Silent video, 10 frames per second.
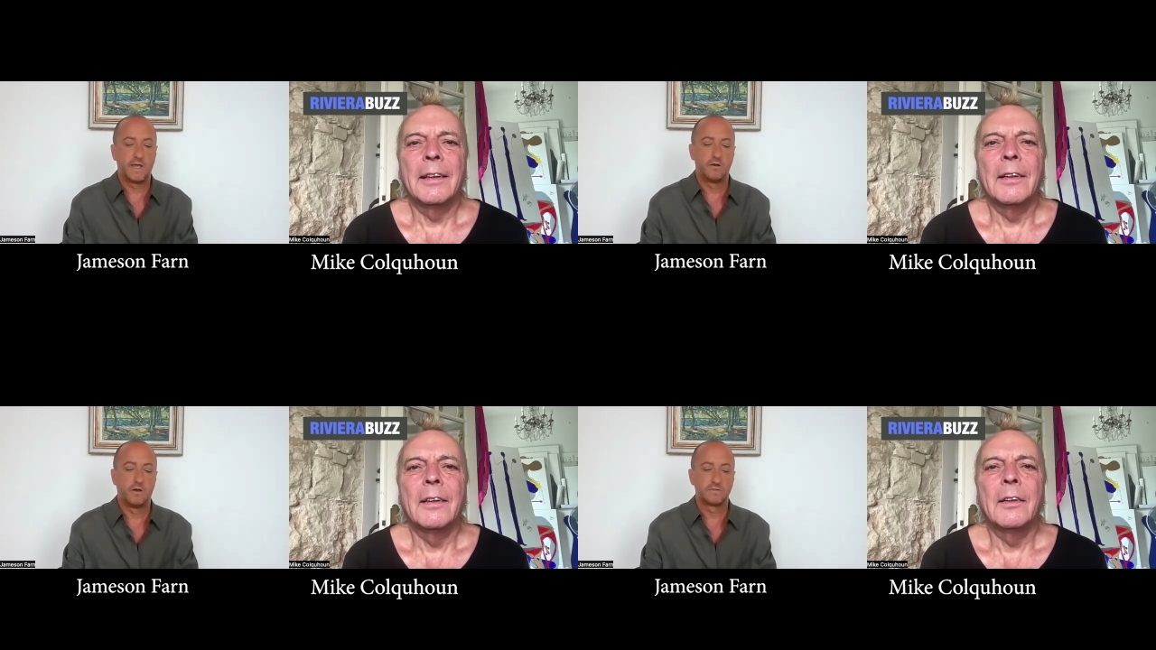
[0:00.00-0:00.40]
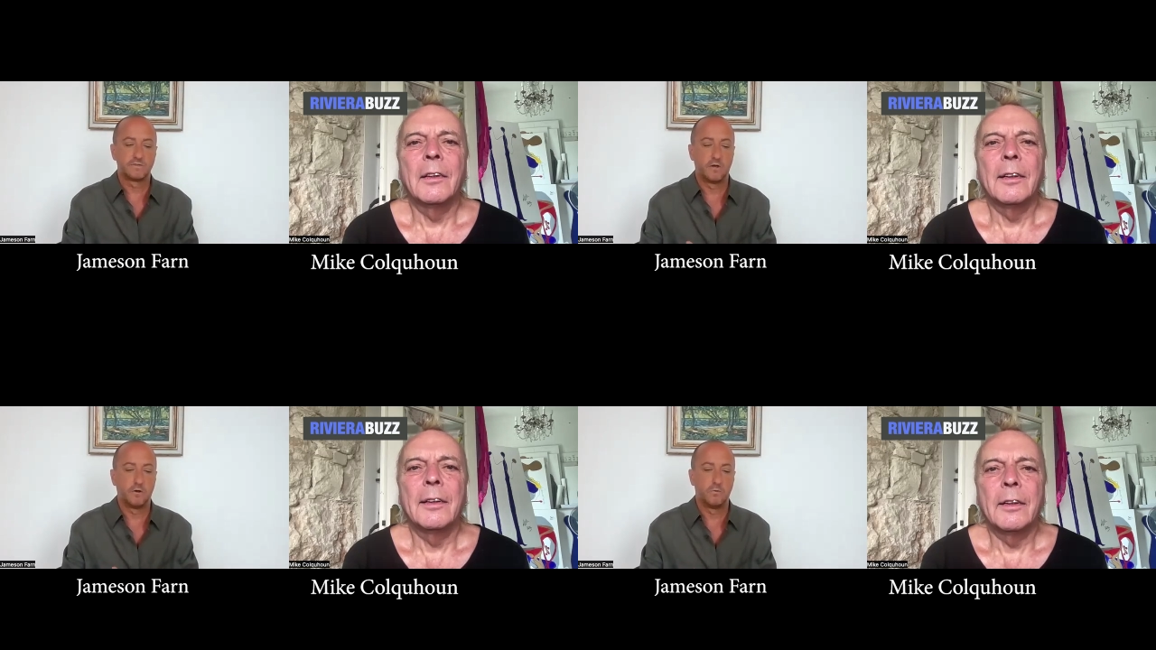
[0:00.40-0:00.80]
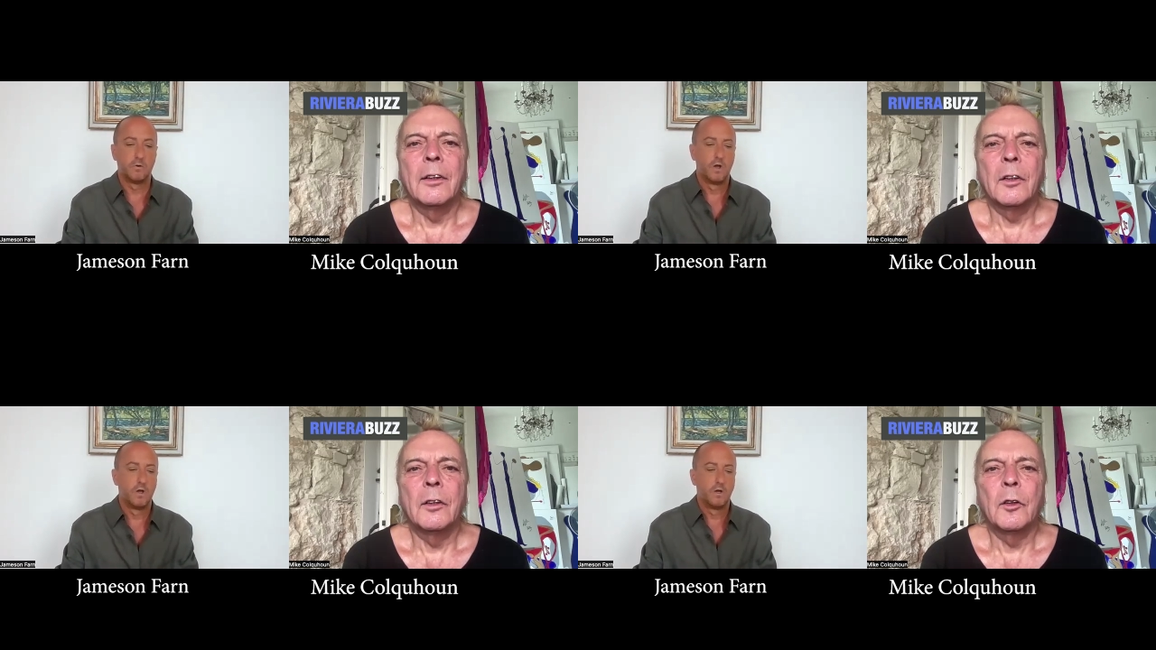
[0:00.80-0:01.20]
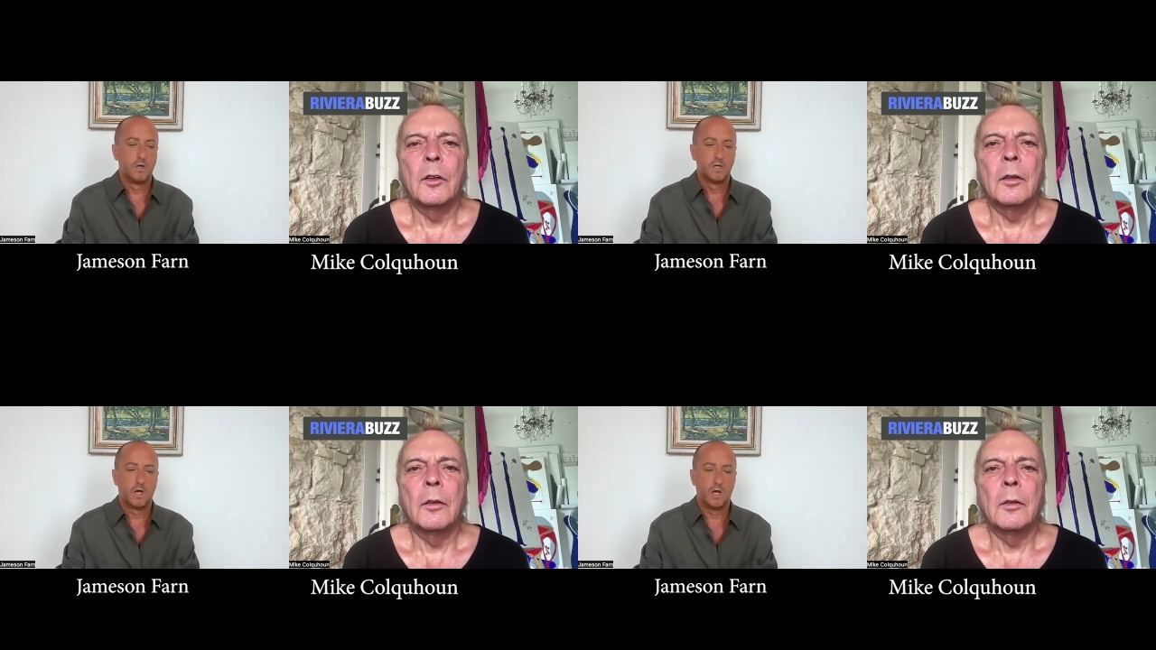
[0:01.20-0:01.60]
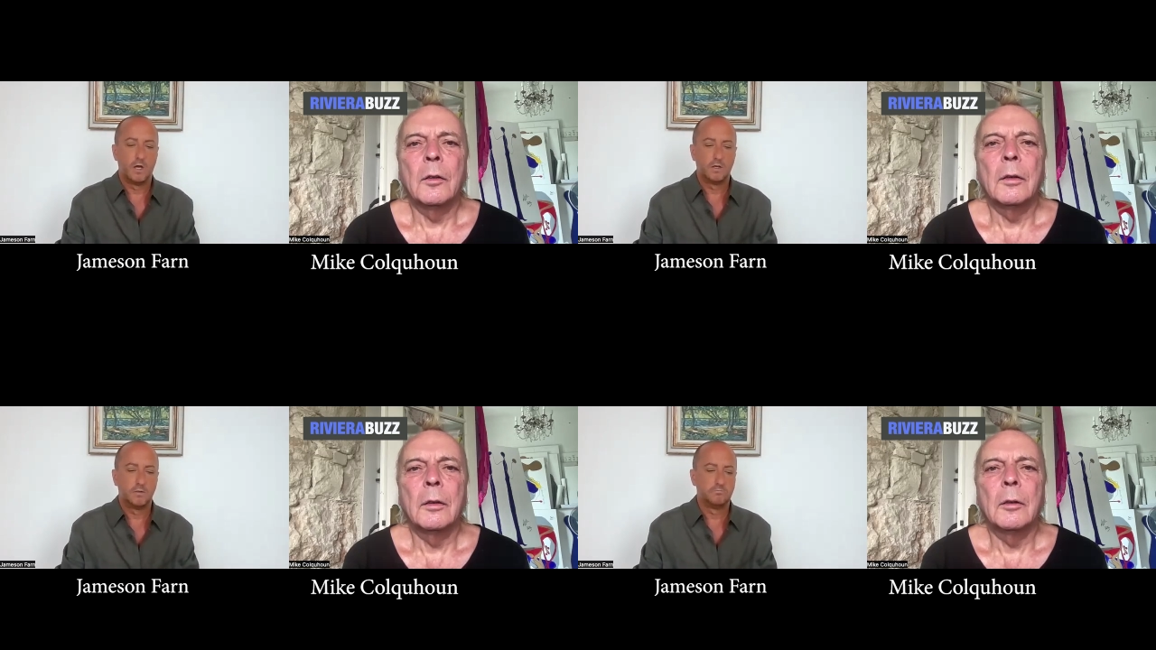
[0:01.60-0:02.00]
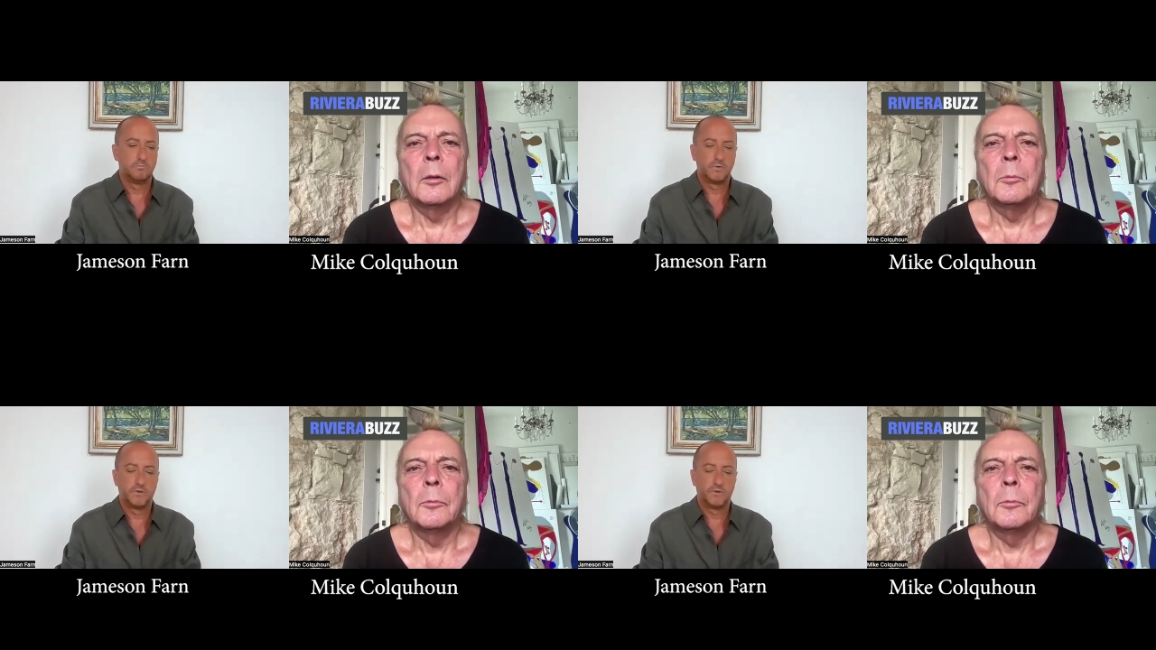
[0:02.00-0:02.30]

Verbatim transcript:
Speaker 1: and also uh,